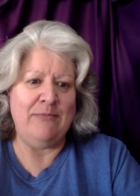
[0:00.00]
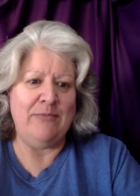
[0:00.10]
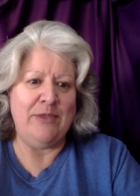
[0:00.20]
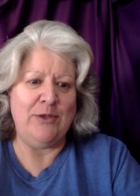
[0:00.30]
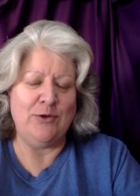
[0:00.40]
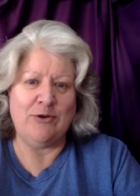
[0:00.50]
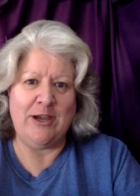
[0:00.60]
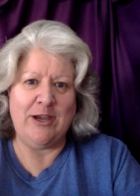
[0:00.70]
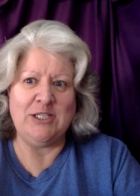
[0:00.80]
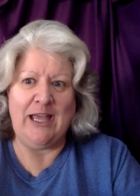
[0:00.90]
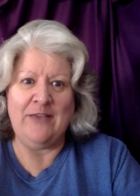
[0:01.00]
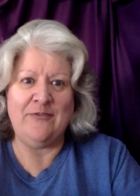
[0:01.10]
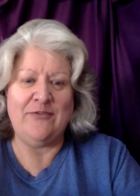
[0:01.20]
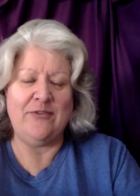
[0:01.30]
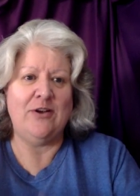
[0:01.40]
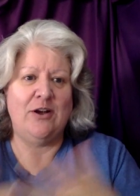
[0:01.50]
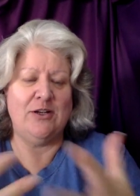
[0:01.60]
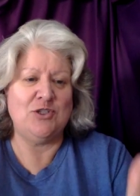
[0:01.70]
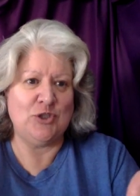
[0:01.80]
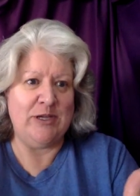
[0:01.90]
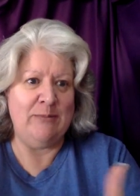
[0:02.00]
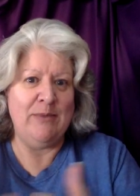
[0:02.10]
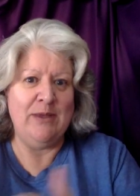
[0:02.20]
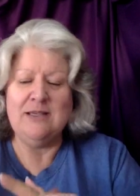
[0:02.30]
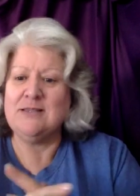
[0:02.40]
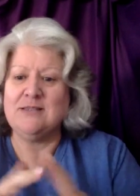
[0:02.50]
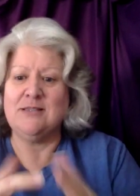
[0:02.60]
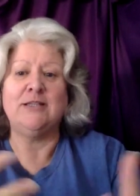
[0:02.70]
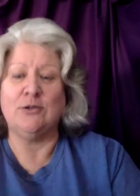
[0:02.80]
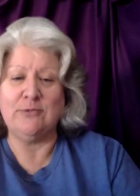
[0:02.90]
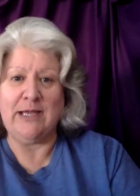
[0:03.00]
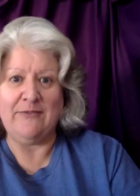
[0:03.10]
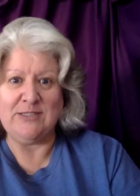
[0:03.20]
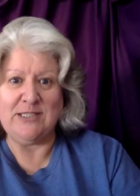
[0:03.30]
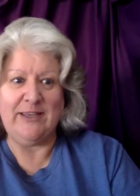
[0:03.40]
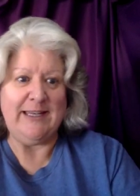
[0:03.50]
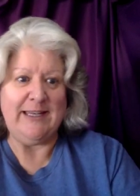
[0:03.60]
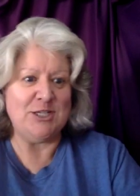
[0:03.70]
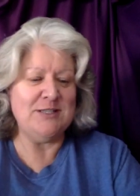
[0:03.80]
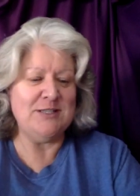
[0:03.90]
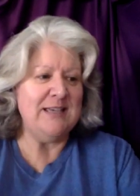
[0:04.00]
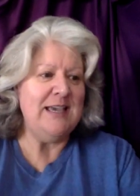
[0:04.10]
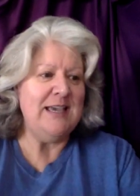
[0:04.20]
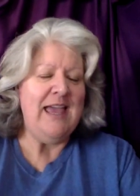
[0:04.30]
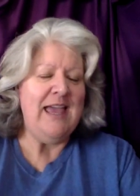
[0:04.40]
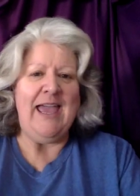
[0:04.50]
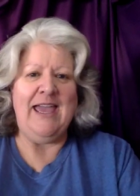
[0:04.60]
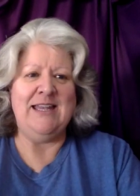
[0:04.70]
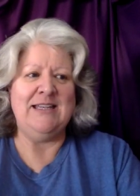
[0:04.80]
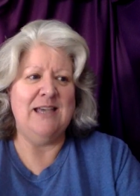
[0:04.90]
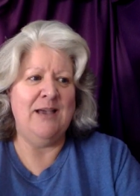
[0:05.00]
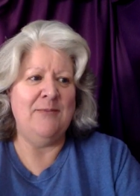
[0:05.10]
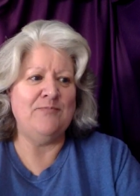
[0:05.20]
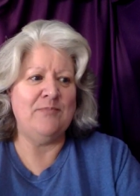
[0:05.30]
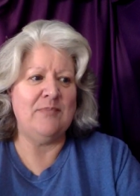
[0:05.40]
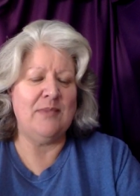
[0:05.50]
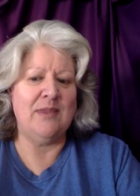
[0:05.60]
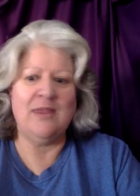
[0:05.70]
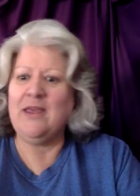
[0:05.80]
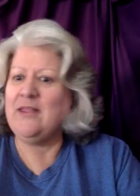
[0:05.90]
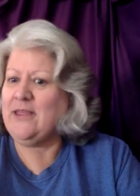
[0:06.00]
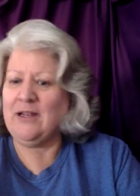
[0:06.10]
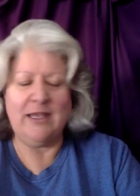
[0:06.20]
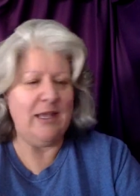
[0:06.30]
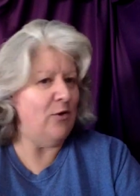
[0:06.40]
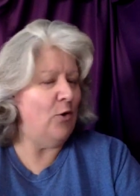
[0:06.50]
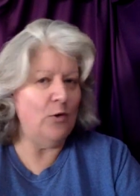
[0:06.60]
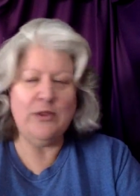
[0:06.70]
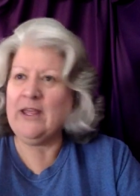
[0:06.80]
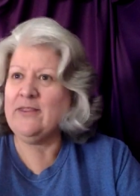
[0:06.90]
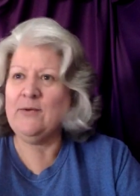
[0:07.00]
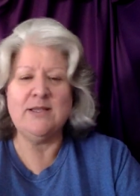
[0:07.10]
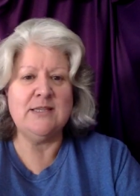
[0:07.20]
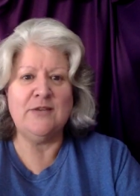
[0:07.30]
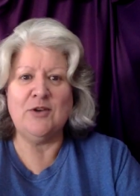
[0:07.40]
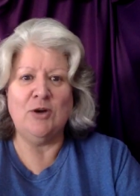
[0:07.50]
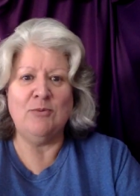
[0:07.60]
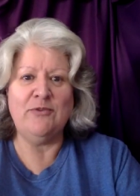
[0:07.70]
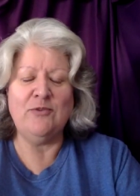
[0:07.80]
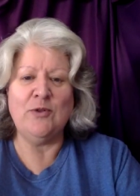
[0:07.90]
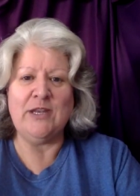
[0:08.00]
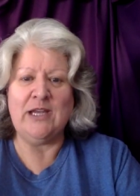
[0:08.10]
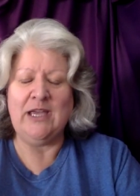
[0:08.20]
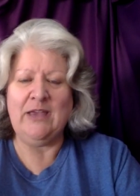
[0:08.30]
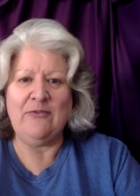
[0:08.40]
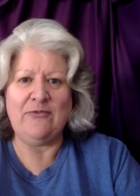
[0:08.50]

inauguration live on a stream, since I don't have TV connections. And they're like all the other ones that have gone before that I have